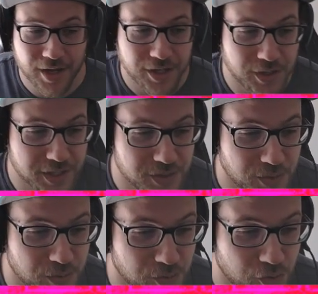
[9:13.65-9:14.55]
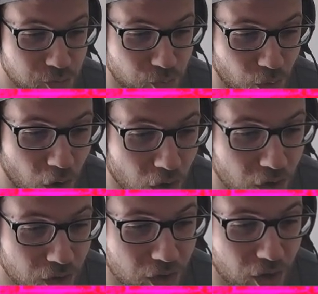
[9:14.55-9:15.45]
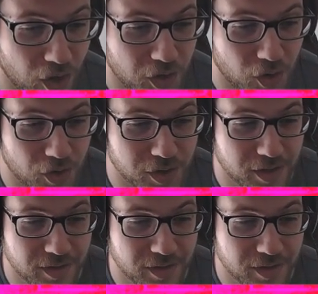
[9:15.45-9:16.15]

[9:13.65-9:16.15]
You get to draw a card,